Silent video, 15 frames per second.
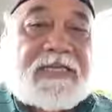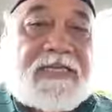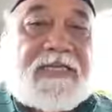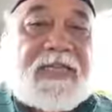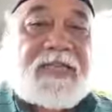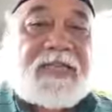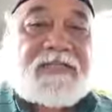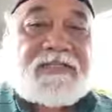
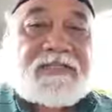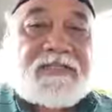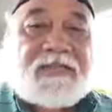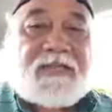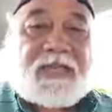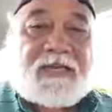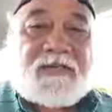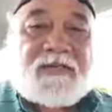get it
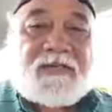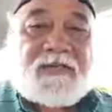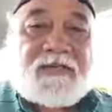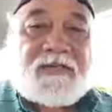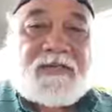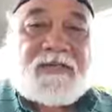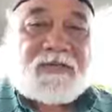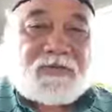set
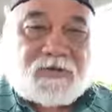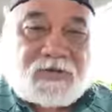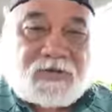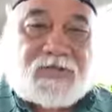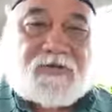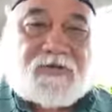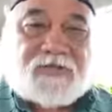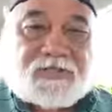so
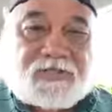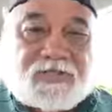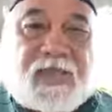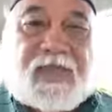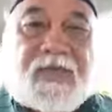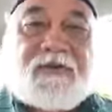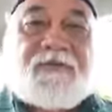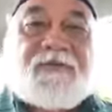he could stand.